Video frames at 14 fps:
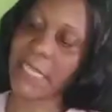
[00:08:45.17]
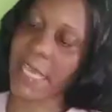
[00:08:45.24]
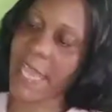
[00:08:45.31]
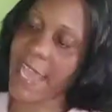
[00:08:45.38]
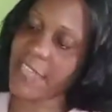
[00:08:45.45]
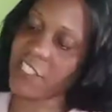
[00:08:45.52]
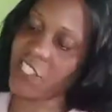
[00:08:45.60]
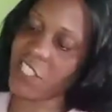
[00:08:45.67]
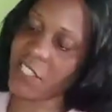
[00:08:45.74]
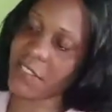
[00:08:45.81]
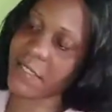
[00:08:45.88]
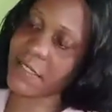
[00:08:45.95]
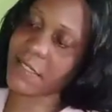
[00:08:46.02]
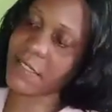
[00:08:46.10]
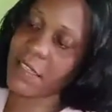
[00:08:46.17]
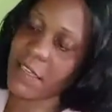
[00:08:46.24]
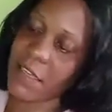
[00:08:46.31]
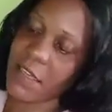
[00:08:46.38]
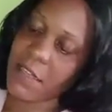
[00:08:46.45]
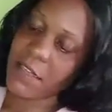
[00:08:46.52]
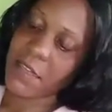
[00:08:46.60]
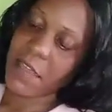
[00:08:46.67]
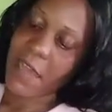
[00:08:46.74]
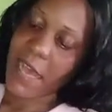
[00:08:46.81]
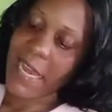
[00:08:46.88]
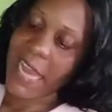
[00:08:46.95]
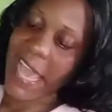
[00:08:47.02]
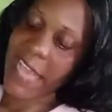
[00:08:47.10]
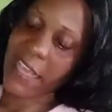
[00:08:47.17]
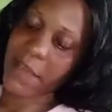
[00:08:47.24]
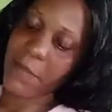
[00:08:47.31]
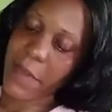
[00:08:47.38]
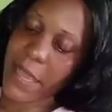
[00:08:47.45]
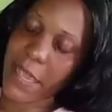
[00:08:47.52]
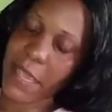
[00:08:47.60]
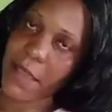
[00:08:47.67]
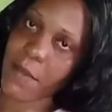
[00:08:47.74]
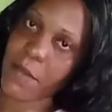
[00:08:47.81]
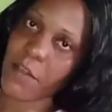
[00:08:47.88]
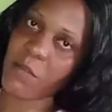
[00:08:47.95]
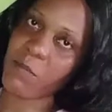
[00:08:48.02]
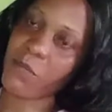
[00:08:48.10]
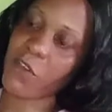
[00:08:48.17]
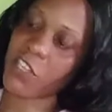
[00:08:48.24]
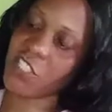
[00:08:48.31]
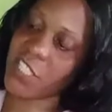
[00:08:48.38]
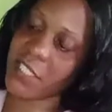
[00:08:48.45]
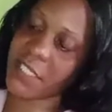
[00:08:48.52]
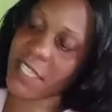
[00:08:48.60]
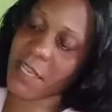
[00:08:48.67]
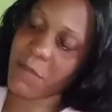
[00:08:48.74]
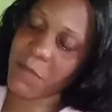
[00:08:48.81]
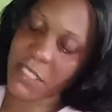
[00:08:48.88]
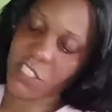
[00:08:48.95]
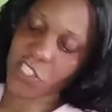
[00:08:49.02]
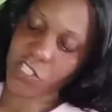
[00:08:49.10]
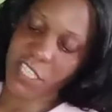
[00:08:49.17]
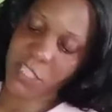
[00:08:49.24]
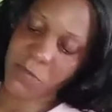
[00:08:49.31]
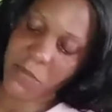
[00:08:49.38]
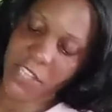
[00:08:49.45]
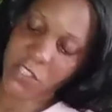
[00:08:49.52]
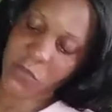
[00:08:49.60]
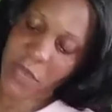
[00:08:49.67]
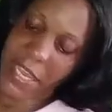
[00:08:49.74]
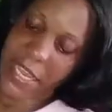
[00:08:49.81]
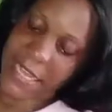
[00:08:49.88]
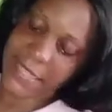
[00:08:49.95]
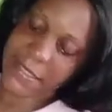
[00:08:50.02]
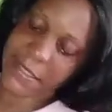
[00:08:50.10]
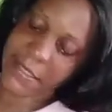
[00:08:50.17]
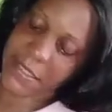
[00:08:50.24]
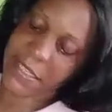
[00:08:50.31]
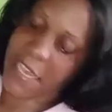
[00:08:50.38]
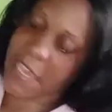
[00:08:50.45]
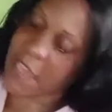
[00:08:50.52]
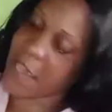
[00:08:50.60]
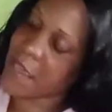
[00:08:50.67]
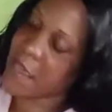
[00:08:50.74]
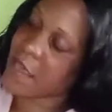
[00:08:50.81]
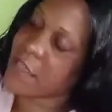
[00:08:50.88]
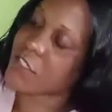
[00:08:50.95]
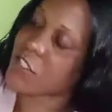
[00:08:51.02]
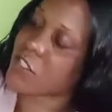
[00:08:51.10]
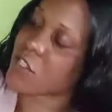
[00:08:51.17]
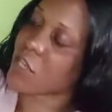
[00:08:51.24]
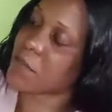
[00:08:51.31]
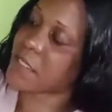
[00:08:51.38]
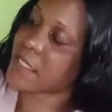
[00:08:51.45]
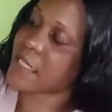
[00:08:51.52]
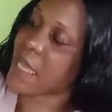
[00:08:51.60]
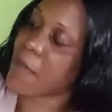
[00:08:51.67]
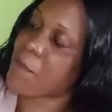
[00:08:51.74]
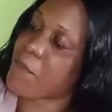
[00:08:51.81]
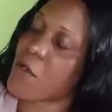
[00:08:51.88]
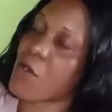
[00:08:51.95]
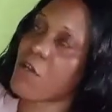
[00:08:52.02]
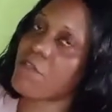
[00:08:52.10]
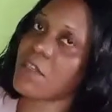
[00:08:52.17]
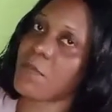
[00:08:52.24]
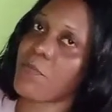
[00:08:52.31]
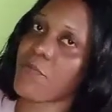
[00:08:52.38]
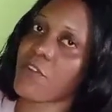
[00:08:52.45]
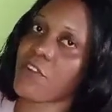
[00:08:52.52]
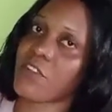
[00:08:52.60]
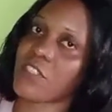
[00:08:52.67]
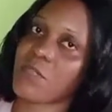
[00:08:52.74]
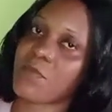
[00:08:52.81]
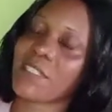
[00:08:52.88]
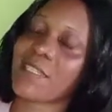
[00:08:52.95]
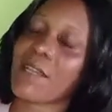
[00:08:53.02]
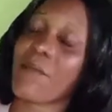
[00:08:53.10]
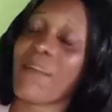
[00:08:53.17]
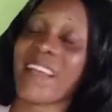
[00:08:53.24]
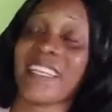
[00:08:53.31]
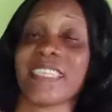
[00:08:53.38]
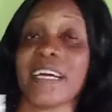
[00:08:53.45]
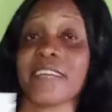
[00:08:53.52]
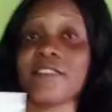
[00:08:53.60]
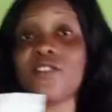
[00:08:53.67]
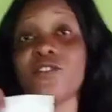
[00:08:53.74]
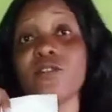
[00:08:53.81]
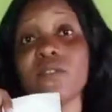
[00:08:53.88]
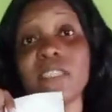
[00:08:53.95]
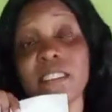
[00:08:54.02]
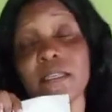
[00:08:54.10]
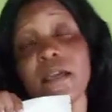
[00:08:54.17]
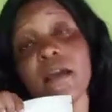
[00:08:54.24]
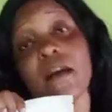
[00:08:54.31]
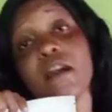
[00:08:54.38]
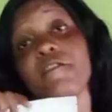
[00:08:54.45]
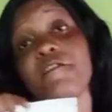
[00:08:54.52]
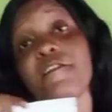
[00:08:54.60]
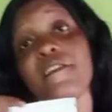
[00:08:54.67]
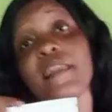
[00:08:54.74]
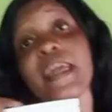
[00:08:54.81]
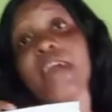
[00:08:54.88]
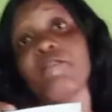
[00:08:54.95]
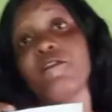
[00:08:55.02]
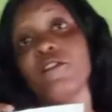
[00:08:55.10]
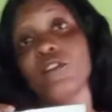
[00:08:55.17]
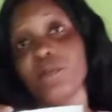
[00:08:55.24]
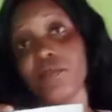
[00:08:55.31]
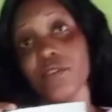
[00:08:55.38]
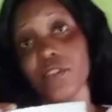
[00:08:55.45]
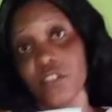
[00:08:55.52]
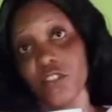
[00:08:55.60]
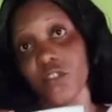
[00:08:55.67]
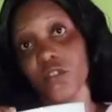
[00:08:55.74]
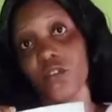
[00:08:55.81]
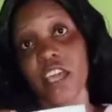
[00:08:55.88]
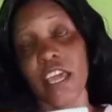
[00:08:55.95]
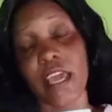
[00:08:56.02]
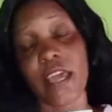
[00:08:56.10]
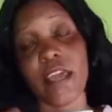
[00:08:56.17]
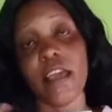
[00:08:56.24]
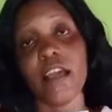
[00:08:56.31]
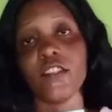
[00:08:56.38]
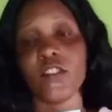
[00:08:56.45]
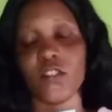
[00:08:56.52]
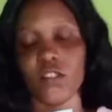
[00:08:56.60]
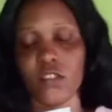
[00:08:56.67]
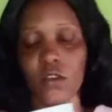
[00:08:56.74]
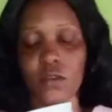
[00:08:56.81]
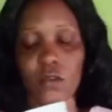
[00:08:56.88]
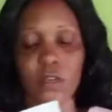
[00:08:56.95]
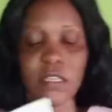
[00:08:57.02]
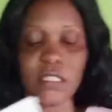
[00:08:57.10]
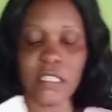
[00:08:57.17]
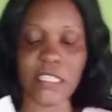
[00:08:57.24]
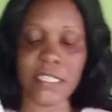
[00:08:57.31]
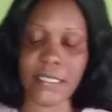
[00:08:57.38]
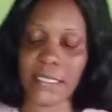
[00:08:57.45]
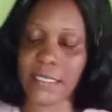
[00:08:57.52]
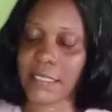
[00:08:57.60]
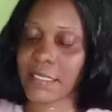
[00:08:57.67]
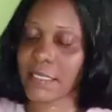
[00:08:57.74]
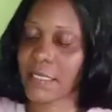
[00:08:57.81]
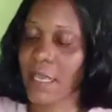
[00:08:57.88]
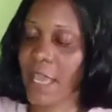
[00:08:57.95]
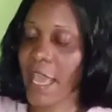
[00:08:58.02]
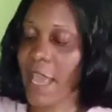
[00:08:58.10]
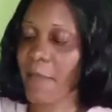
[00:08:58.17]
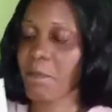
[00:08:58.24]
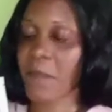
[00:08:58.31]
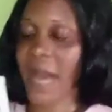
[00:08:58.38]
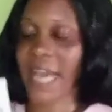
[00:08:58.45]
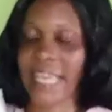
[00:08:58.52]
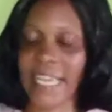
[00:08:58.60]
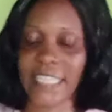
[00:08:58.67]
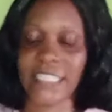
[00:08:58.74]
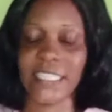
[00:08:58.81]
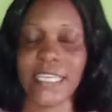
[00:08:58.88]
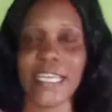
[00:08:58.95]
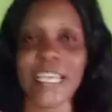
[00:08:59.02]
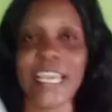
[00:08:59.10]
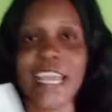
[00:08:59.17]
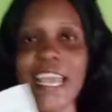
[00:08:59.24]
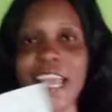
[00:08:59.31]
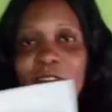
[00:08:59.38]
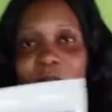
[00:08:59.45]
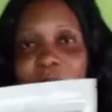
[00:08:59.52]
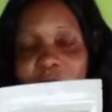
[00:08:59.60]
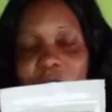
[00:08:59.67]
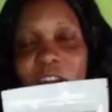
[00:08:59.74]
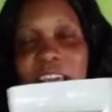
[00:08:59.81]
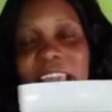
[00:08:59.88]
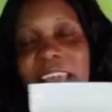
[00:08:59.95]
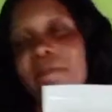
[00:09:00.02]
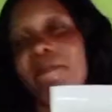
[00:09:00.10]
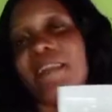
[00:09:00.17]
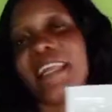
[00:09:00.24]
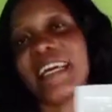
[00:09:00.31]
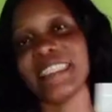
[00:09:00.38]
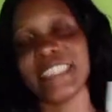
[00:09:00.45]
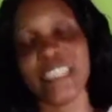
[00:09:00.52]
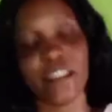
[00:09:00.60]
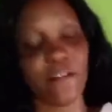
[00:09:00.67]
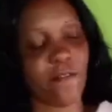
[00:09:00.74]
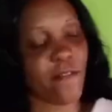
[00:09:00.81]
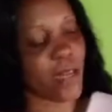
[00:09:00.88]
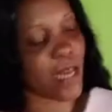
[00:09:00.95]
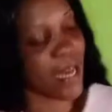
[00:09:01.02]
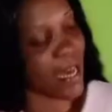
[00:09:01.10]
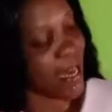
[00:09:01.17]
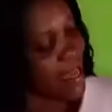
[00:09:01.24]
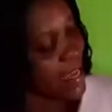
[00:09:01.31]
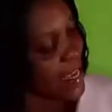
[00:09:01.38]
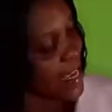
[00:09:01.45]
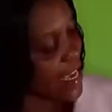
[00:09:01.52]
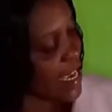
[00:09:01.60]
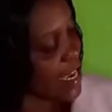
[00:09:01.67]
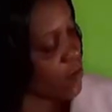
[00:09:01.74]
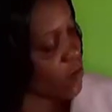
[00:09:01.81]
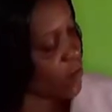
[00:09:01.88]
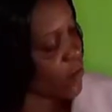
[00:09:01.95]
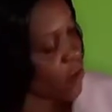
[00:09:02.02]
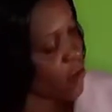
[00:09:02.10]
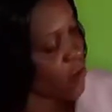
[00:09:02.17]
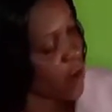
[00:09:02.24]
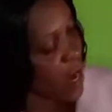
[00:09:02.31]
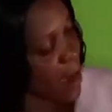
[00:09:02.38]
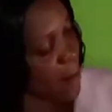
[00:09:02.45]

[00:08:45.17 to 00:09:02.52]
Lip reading: the edges, I like my pouches a bit transparent, where you can see some sample of the product, mostly when it has to do with flour food products. Okay, so this is a packaged elubo, plantain flour, elubo,